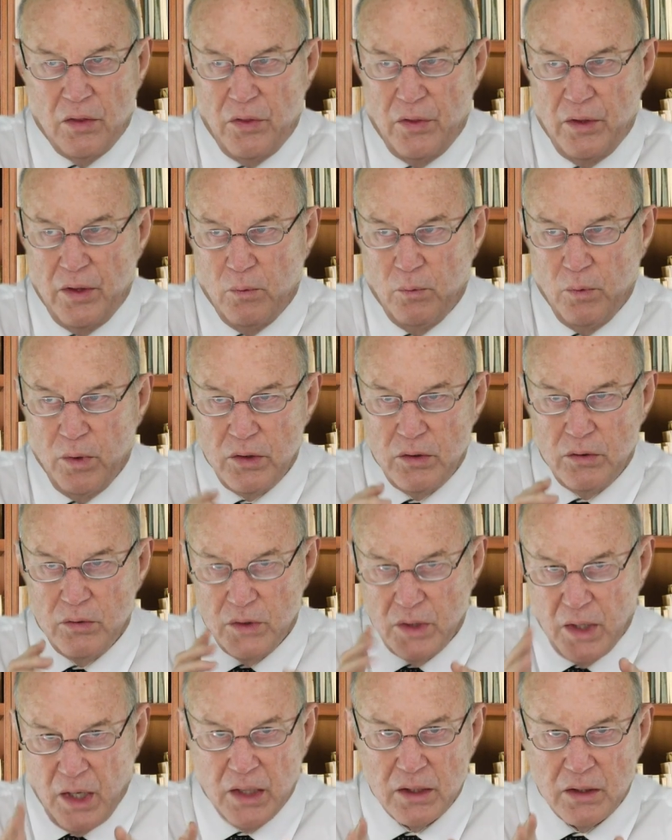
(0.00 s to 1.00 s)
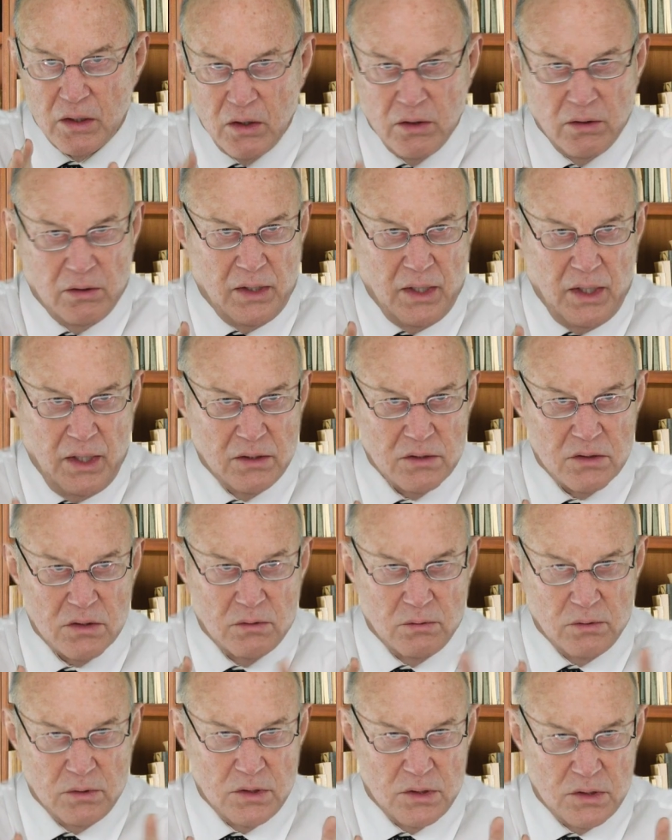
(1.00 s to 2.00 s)
That we do not cure
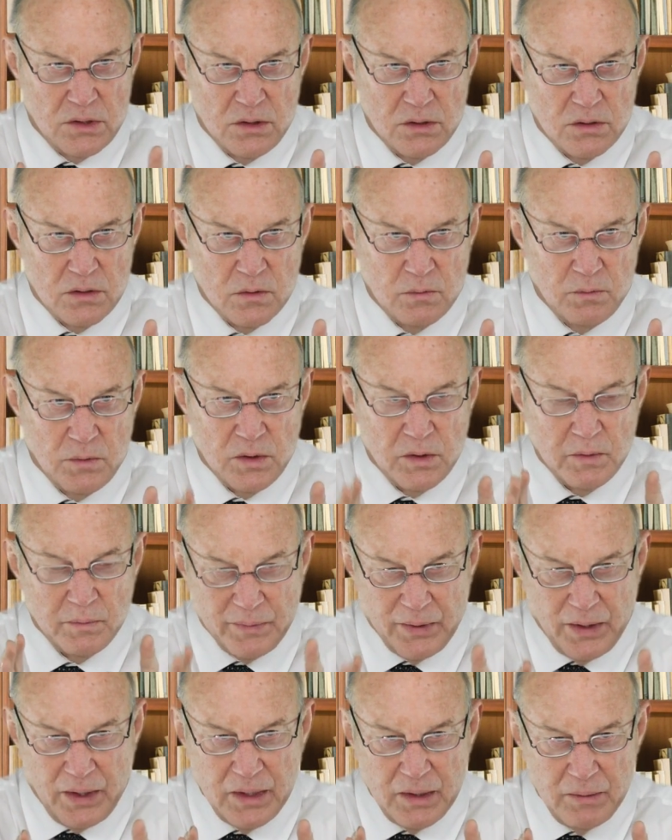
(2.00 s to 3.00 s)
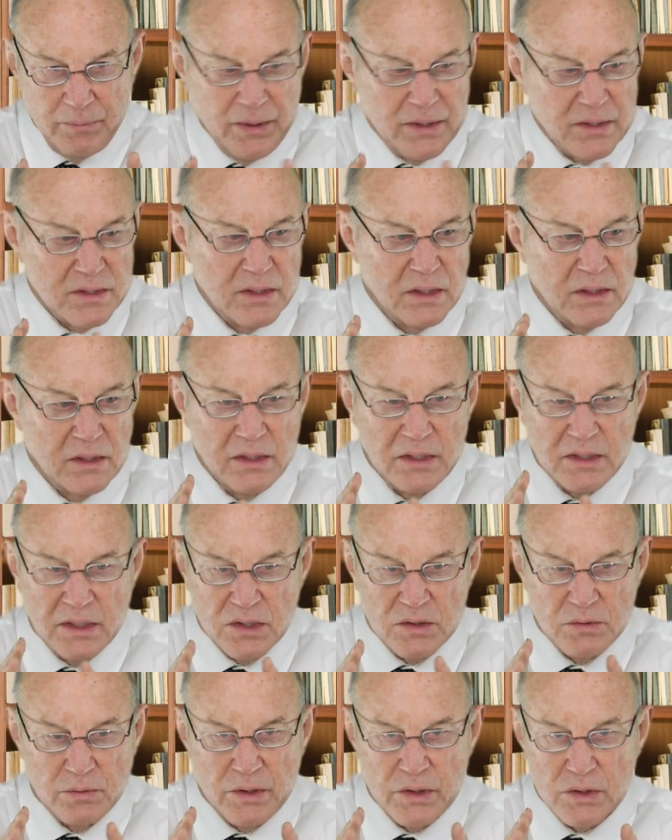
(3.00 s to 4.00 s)
cancer with this instrument. The body basically
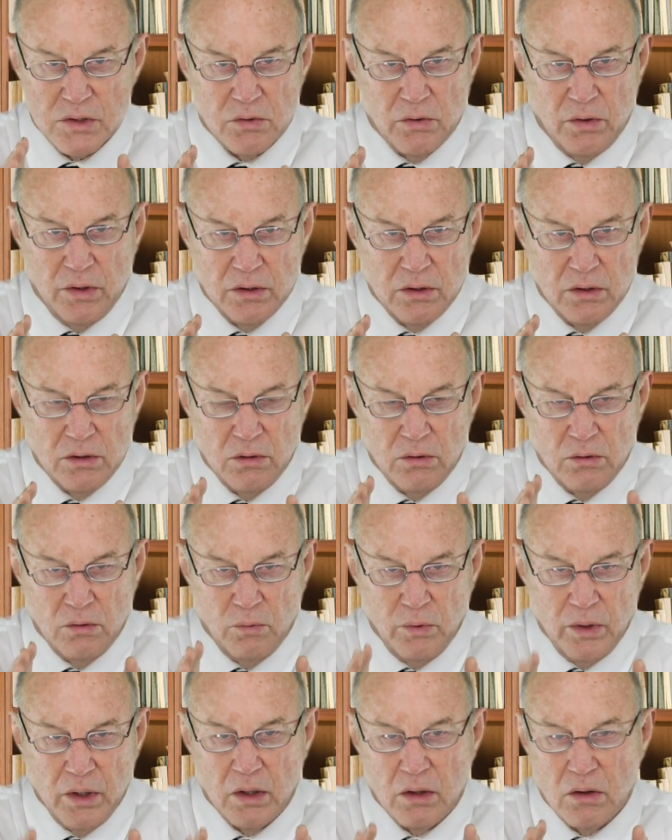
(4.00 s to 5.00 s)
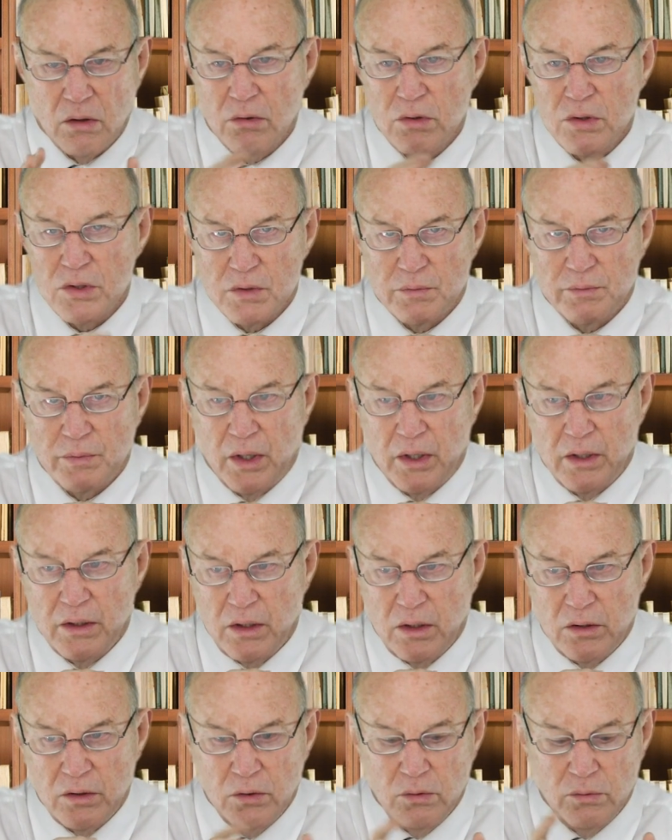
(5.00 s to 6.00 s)
does what it's going to do. We encourage the body
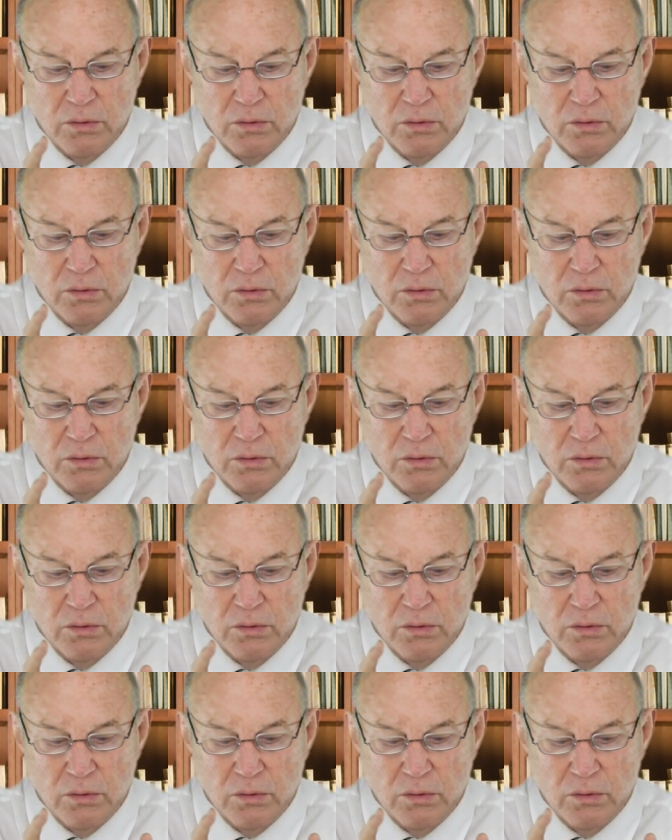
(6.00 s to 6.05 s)
to do